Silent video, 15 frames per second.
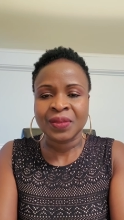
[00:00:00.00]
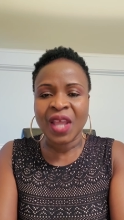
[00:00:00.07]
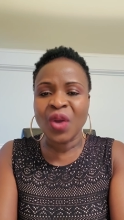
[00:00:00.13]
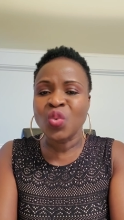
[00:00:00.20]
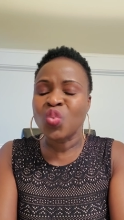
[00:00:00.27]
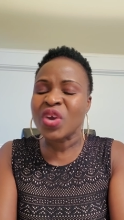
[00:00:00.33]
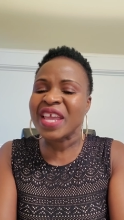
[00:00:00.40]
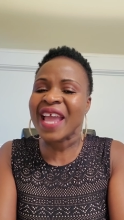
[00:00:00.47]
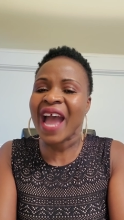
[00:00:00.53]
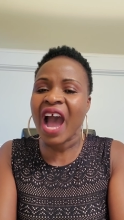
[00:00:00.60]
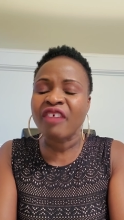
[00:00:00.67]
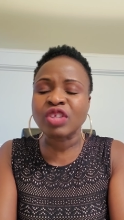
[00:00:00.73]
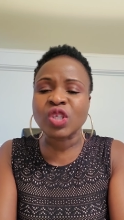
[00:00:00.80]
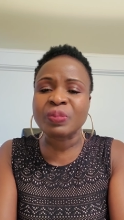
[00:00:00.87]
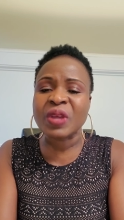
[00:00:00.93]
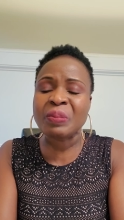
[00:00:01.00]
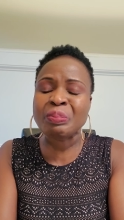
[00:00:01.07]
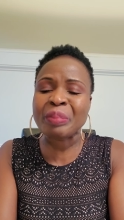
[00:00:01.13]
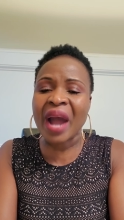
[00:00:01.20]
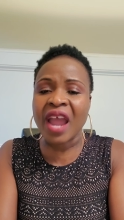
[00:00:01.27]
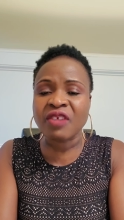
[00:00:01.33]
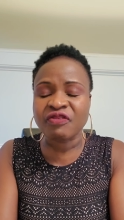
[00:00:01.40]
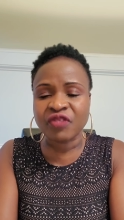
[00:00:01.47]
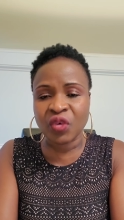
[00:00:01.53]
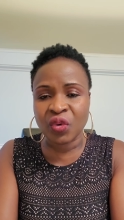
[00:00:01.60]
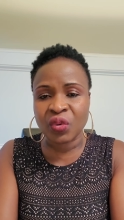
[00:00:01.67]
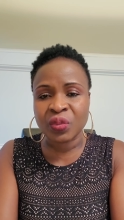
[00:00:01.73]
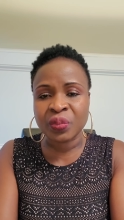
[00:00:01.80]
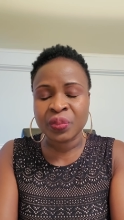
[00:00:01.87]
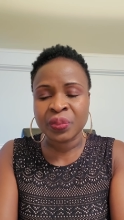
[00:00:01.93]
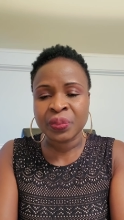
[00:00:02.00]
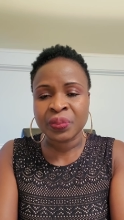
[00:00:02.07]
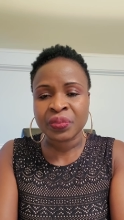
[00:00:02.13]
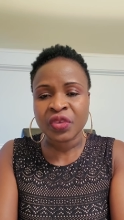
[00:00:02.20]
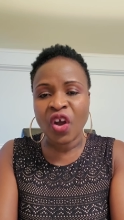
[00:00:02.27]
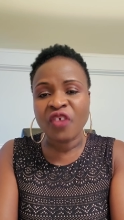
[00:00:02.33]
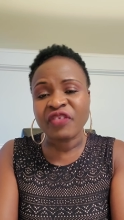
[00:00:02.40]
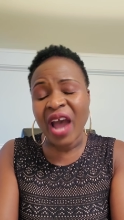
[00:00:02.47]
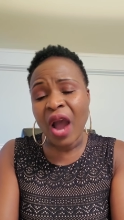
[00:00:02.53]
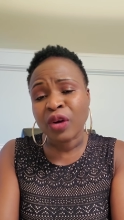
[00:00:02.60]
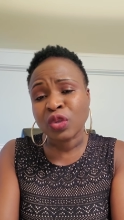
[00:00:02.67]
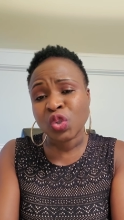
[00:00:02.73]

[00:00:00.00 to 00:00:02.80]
And we have to be mindful of our